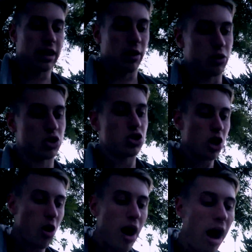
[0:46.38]
it that will
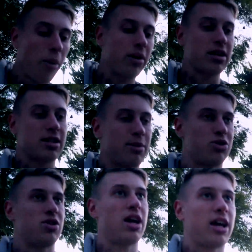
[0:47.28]
show how many
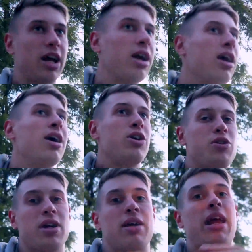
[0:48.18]
steps you're taking.
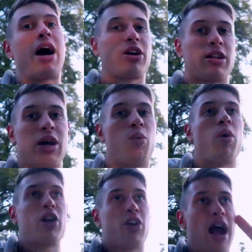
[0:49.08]
You can calculate
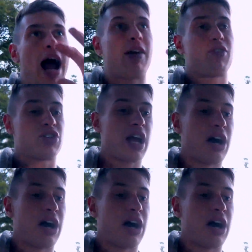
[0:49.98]
what your average